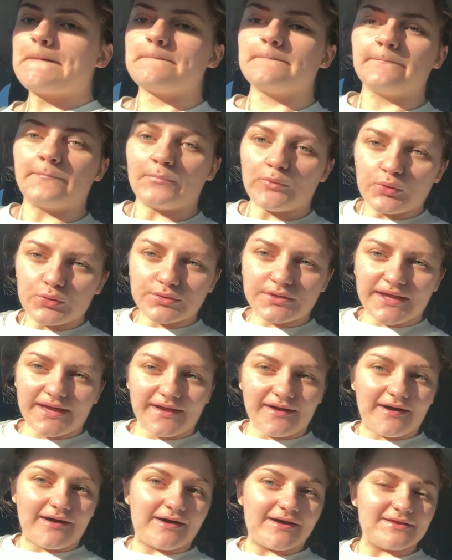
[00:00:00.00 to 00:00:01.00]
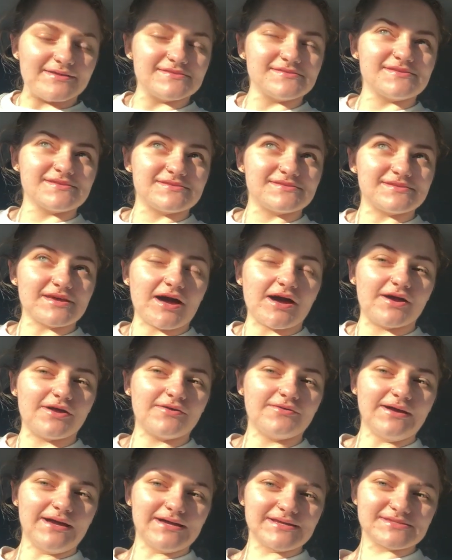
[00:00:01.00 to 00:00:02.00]
Morning, guys. So,
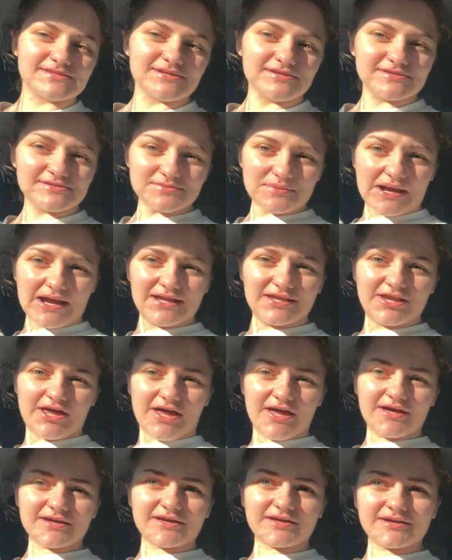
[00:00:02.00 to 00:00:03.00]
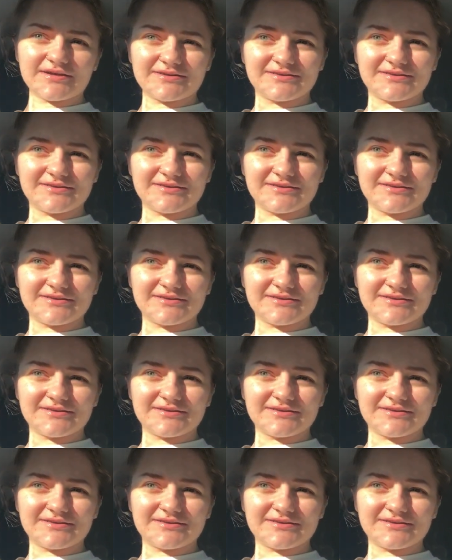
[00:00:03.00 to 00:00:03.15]
excuse where I look